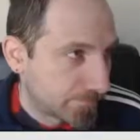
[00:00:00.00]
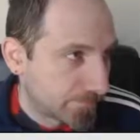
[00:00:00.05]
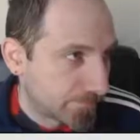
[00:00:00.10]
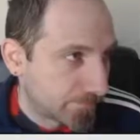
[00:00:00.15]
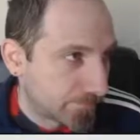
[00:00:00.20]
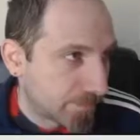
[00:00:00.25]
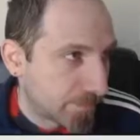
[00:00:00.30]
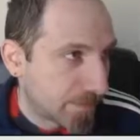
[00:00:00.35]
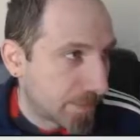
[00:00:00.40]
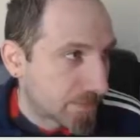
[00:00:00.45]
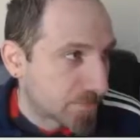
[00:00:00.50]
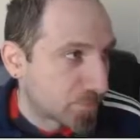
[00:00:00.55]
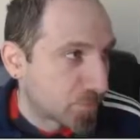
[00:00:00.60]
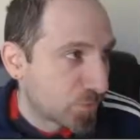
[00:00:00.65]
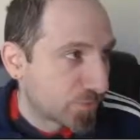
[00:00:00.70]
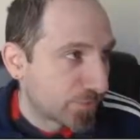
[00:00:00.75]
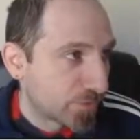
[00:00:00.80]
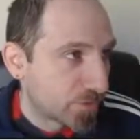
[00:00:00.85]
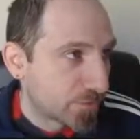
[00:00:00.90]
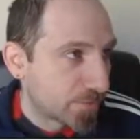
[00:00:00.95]
And that's more
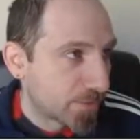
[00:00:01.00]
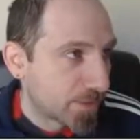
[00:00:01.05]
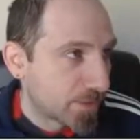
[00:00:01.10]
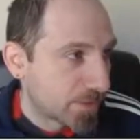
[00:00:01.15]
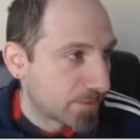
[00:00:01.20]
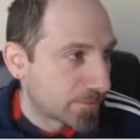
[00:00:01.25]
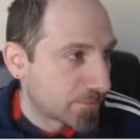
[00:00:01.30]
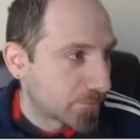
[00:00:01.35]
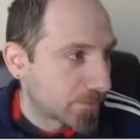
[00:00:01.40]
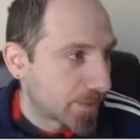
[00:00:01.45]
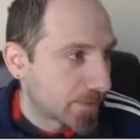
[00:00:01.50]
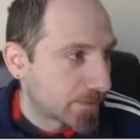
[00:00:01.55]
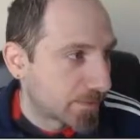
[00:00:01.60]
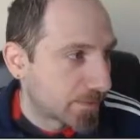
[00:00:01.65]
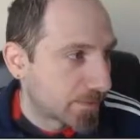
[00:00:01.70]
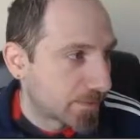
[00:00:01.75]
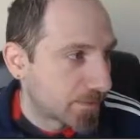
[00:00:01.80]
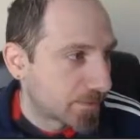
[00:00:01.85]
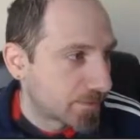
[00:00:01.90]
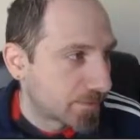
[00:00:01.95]
for the beginning of the round
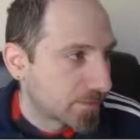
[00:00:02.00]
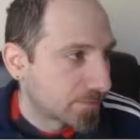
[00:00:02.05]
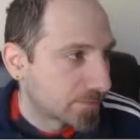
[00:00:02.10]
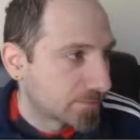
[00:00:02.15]
than anything.